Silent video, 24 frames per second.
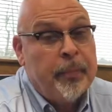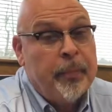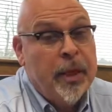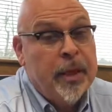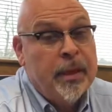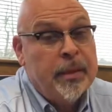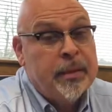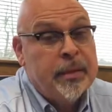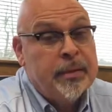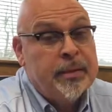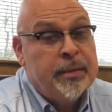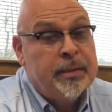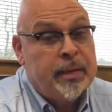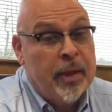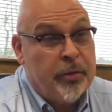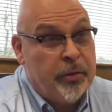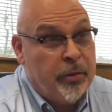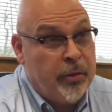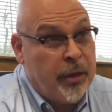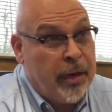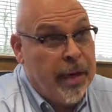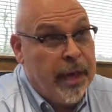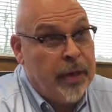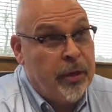
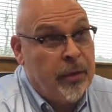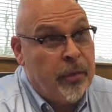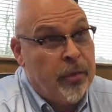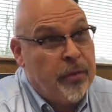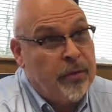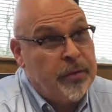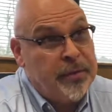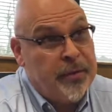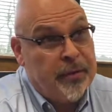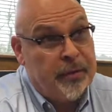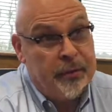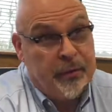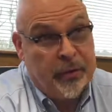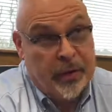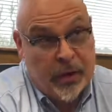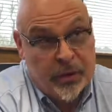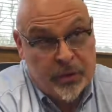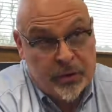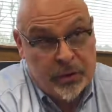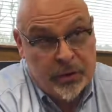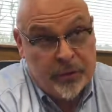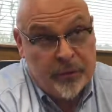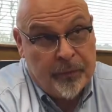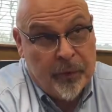Southern landowners have
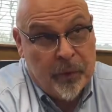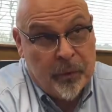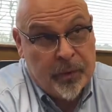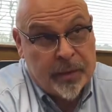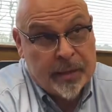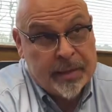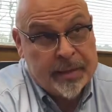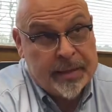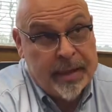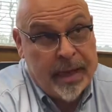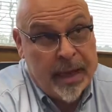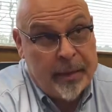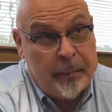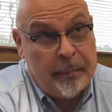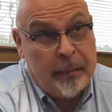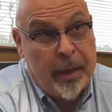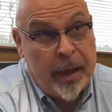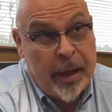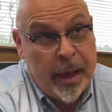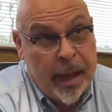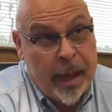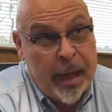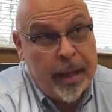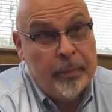largely focused on
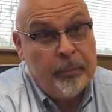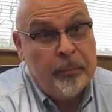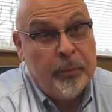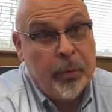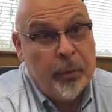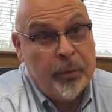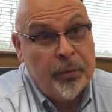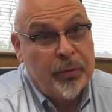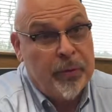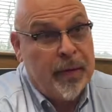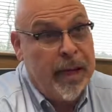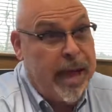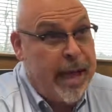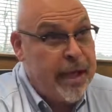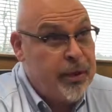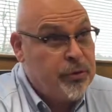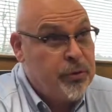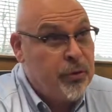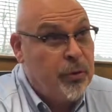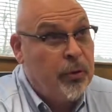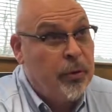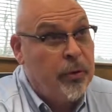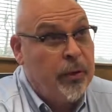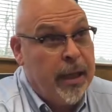pine, both
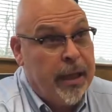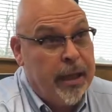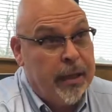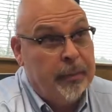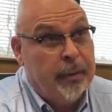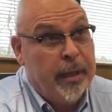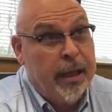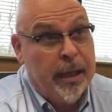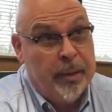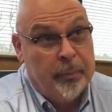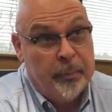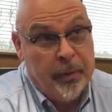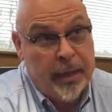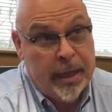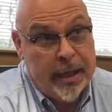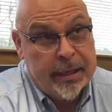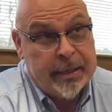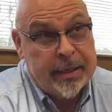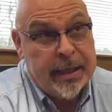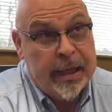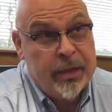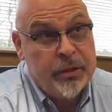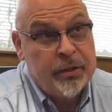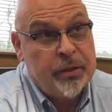natural and
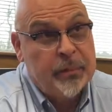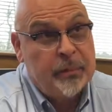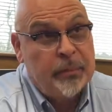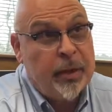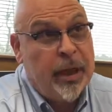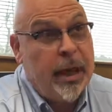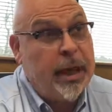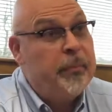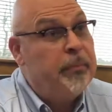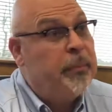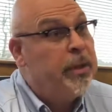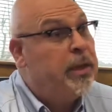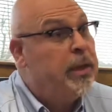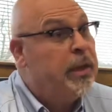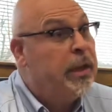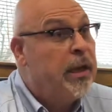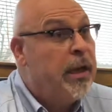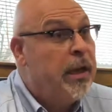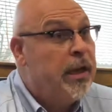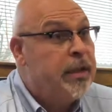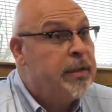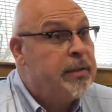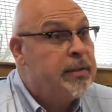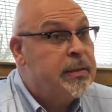plantation pine,
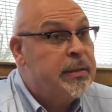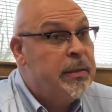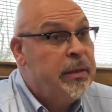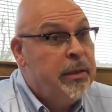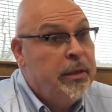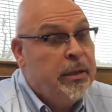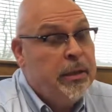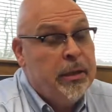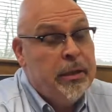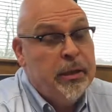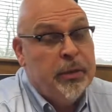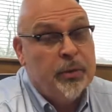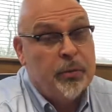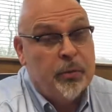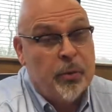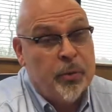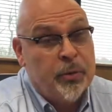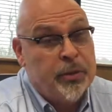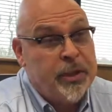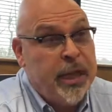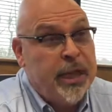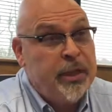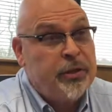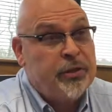because the
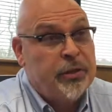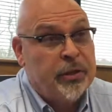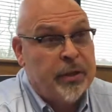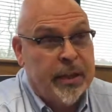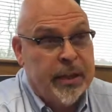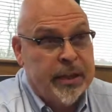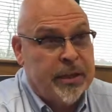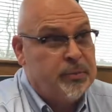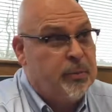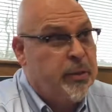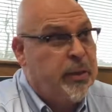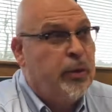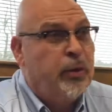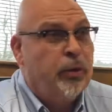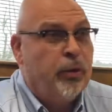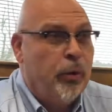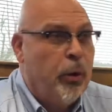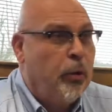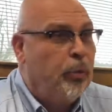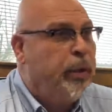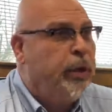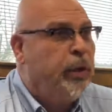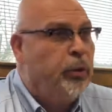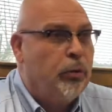rotation lengths, we can
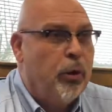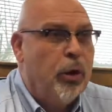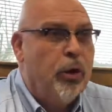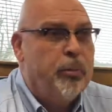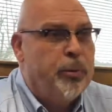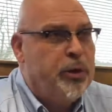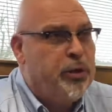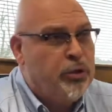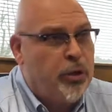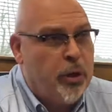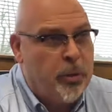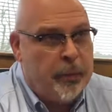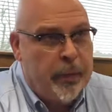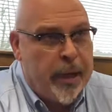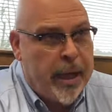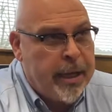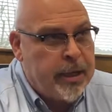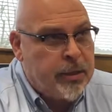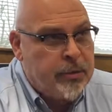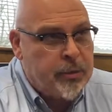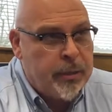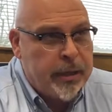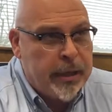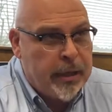grow a mature pine
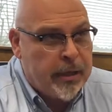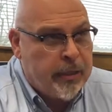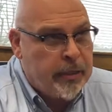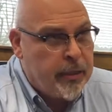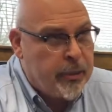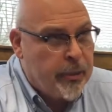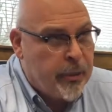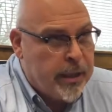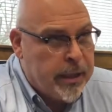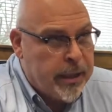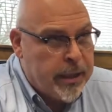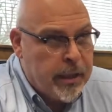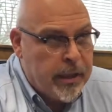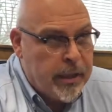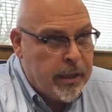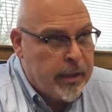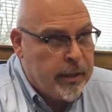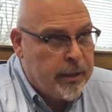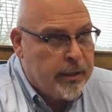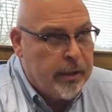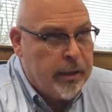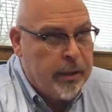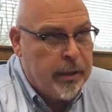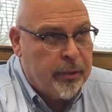tree in 30
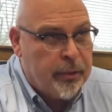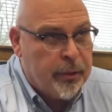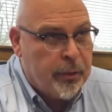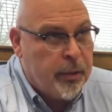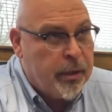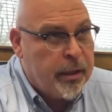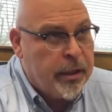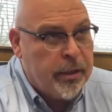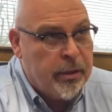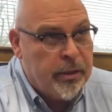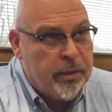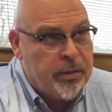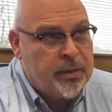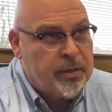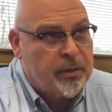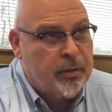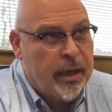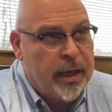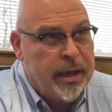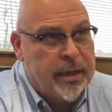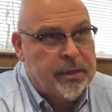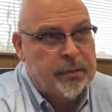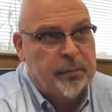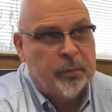years or
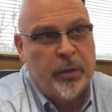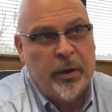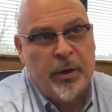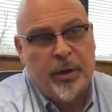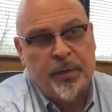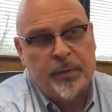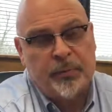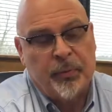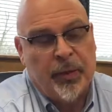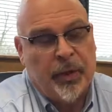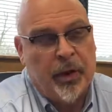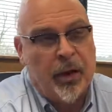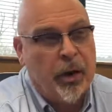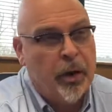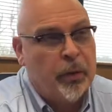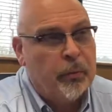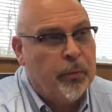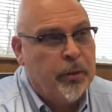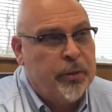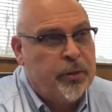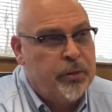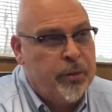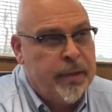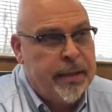less, whereas with a
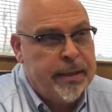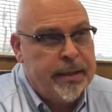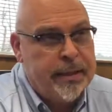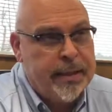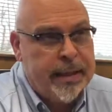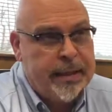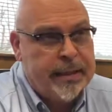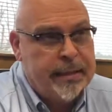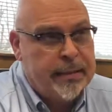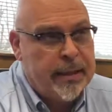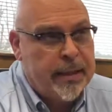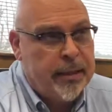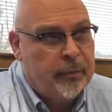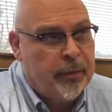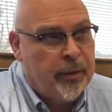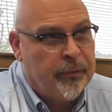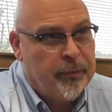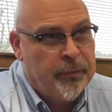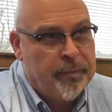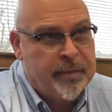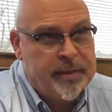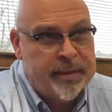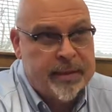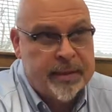hardwood tree it takes anywhere
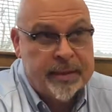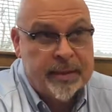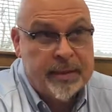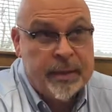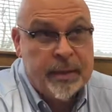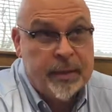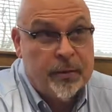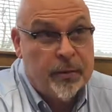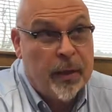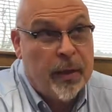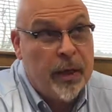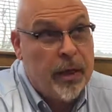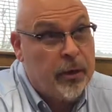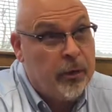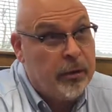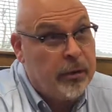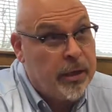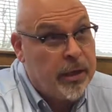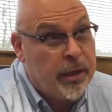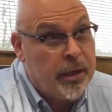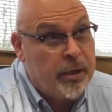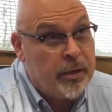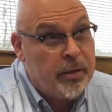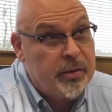from 60 to 100
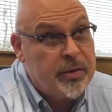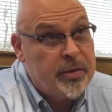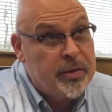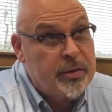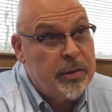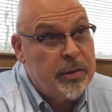years.